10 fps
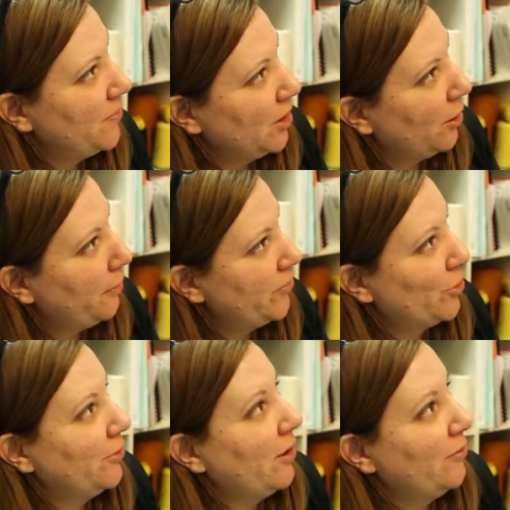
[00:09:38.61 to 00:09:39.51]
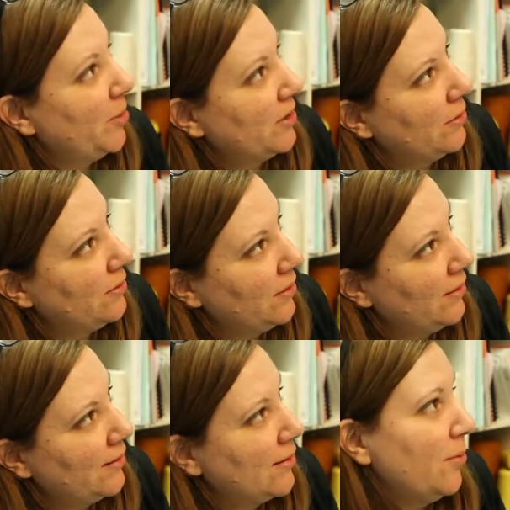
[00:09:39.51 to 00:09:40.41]
you know, turned off pixels,
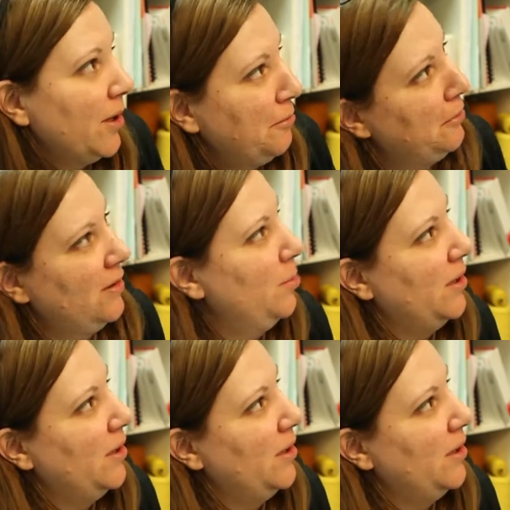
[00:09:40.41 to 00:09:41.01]
and that's the way it works,